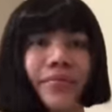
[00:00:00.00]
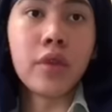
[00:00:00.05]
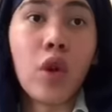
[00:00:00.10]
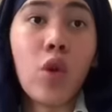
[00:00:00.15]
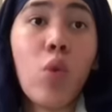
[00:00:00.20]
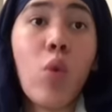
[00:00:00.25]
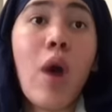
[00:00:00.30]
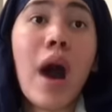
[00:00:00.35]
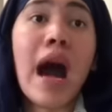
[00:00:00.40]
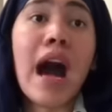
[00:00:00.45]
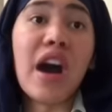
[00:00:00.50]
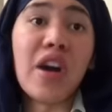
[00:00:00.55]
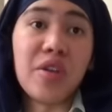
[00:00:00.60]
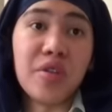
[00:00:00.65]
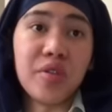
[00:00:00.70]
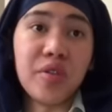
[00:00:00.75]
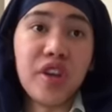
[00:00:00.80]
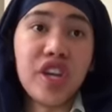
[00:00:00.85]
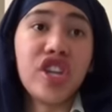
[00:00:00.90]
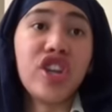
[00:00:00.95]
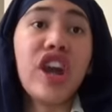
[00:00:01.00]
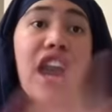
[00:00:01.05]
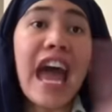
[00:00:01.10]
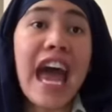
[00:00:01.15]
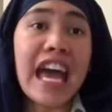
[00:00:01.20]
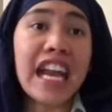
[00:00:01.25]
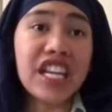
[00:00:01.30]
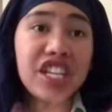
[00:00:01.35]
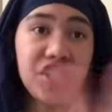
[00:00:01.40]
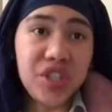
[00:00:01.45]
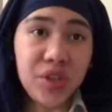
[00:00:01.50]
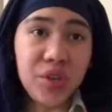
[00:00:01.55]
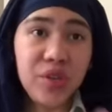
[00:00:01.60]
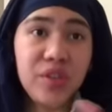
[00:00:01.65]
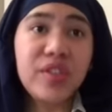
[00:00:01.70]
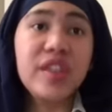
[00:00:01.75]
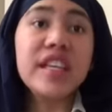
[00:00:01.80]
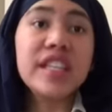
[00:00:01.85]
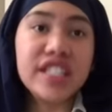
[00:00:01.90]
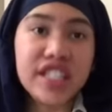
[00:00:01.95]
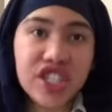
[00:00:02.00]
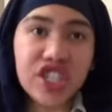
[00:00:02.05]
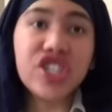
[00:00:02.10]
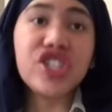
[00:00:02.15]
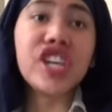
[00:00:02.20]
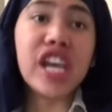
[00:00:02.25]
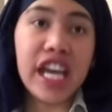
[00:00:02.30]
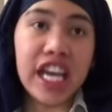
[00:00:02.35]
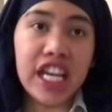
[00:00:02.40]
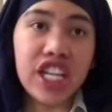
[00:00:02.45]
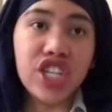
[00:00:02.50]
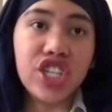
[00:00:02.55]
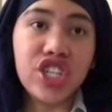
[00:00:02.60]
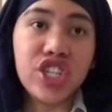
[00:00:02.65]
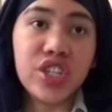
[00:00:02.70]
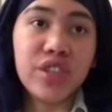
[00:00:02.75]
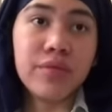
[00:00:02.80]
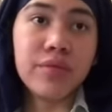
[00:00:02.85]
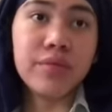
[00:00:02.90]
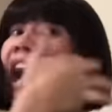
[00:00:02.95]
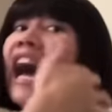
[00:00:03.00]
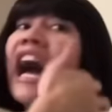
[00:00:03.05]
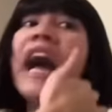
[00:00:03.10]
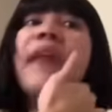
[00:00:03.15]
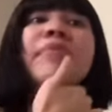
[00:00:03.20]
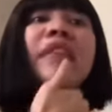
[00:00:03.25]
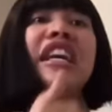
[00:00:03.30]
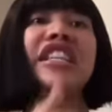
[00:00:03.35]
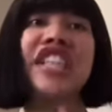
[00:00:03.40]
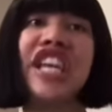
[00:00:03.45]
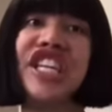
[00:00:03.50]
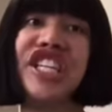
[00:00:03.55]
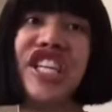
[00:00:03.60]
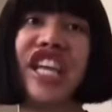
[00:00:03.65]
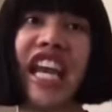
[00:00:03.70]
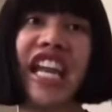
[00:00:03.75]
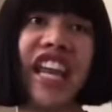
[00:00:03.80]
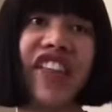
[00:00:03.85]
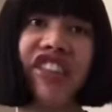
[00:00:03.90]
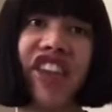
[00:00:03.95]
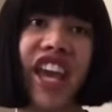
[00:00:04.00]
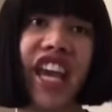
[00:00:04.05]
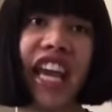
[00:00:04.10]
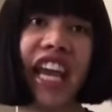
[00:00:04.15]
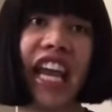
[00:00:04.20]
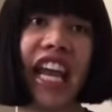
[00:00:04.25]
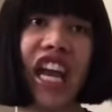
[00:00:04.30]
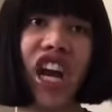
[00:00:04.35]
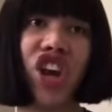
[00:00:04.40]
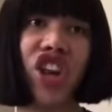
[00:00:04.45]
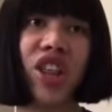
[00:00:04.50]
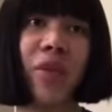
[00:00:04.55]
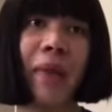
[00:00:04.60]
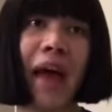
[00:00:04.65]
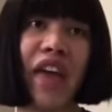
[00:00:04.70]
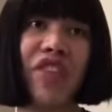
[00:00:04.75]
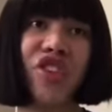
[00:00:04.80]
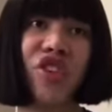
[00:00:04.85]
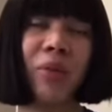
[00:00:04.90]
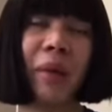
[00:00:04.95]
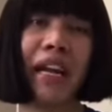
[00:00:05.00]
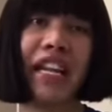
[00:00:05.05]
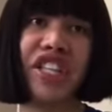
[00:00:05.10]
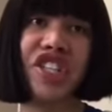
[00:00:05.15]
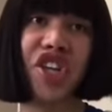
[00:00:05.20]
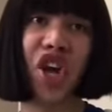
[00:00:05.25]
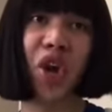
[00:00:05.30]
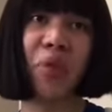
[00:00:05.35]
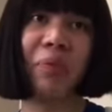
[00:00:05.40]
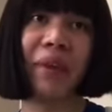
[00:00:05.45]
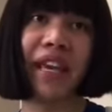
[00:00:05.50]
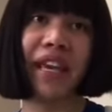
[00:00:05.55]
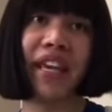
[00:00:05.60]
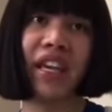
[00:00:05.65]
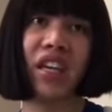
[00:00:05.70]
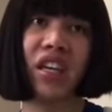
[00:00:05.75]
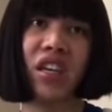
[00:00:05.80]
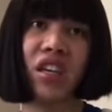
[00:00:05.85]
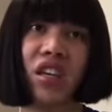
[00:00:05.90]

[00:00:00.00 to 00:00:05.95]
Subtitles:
Wow, your attitude needs to change. I'm not changing anything. Can I go to the bathroom? I need to go pee.